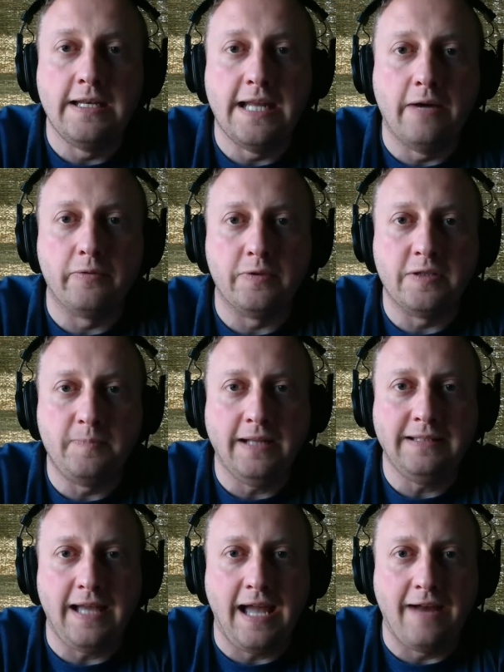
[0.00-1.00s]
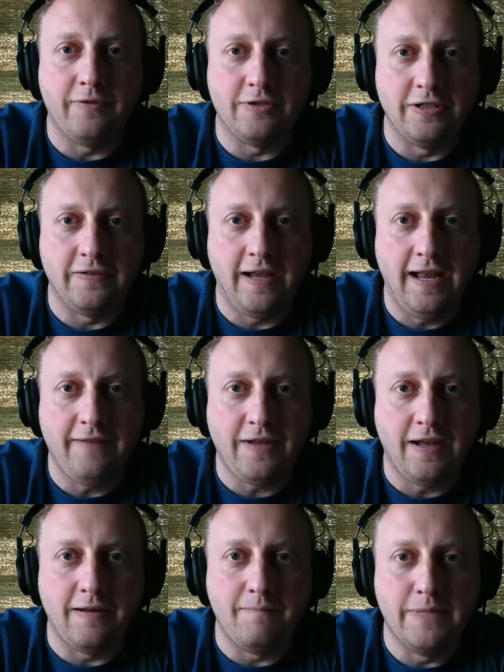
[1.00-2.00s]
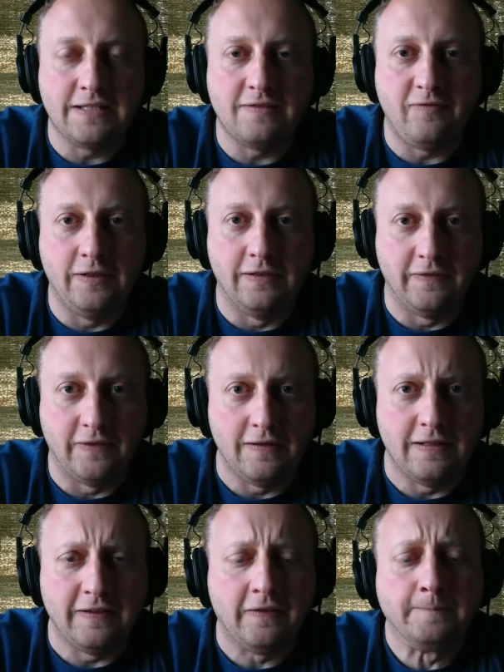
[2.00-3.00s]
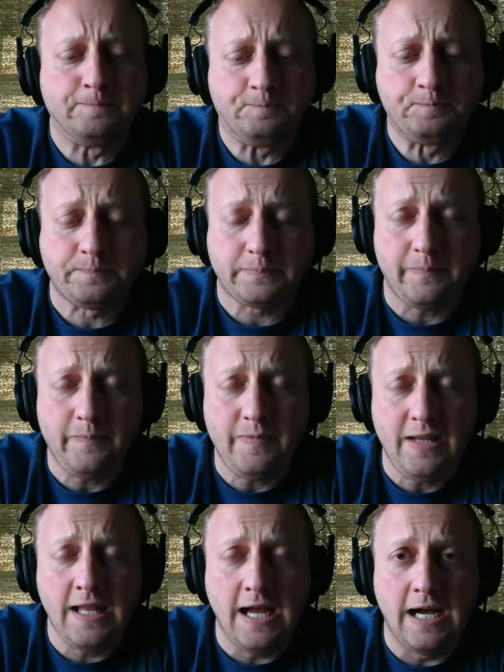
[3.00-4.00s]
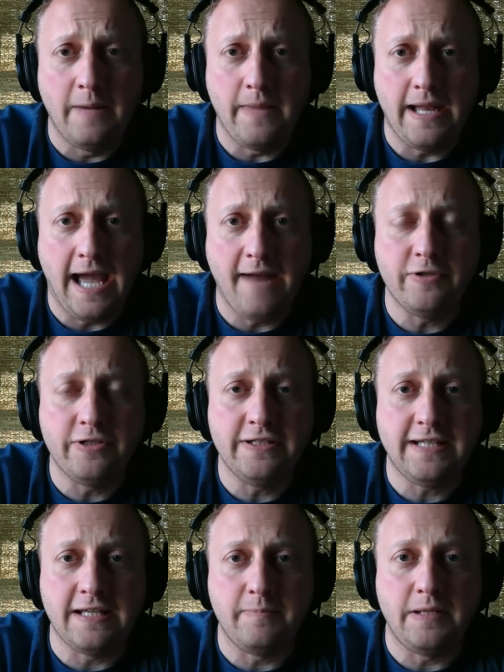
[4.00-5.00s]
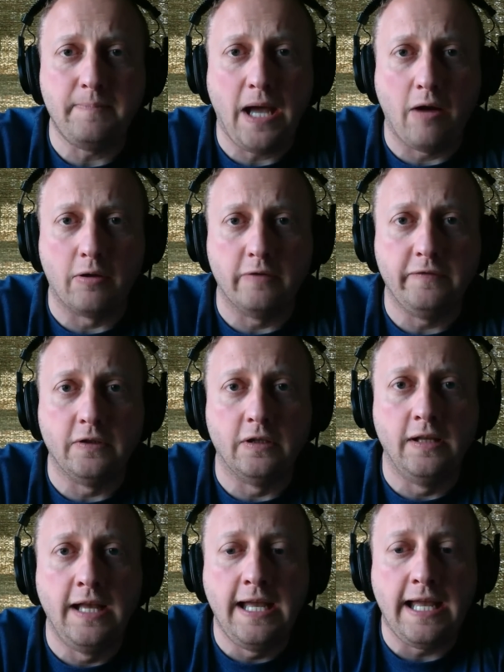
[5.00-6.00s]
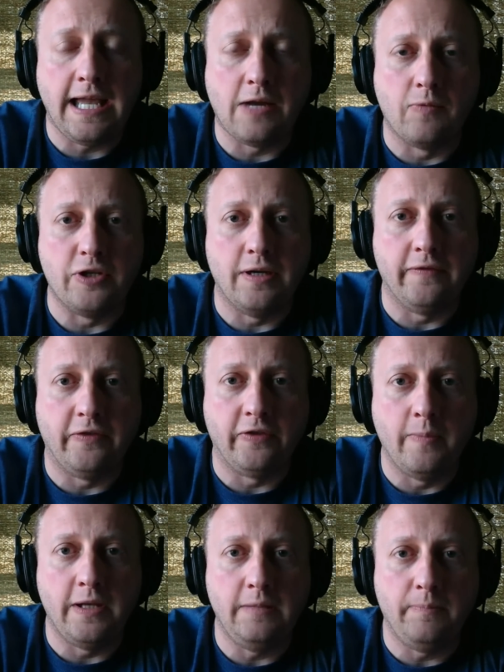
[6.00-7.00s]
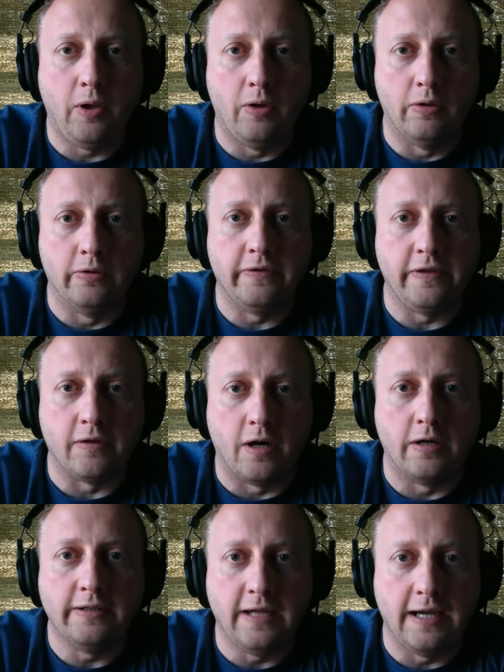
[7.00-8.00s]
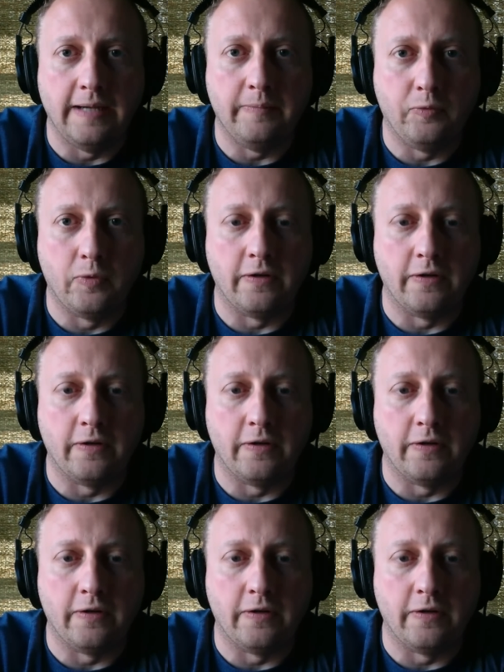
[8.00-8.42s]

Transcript: Now, with respect to averages, I have kind of mixed feelings on this. Averages can be powerful. And when you have so many polls, there are times